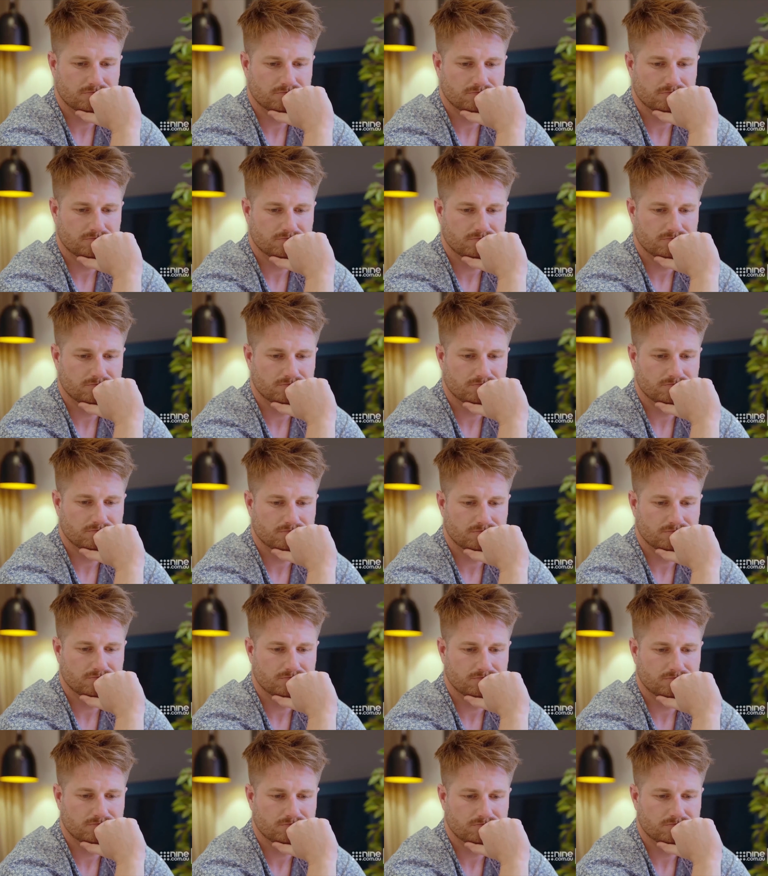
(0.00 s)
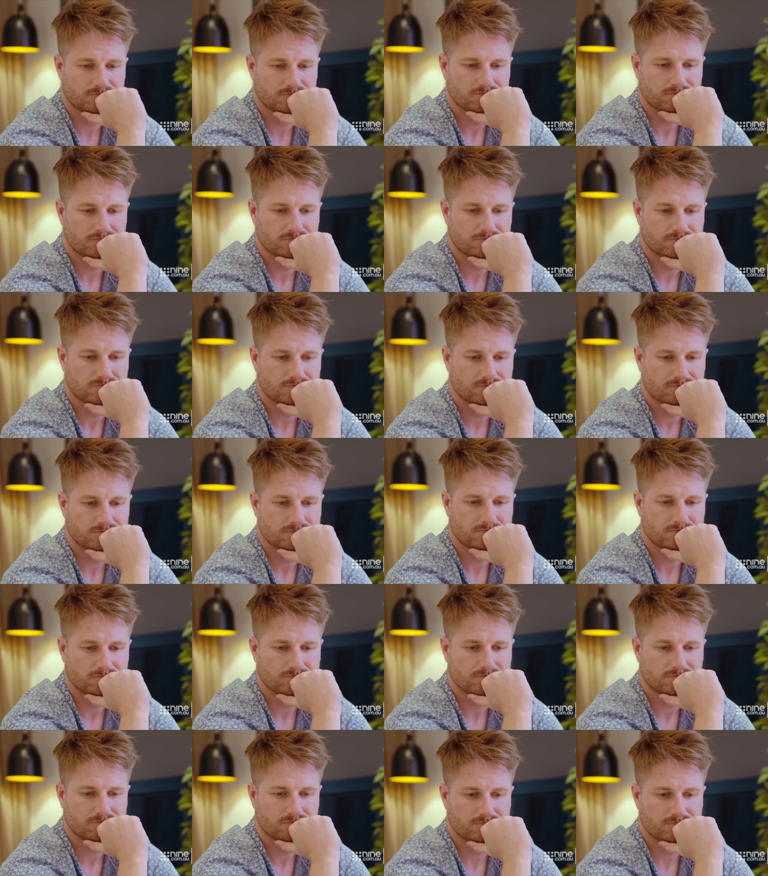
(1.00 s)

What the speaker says: Nothing is said.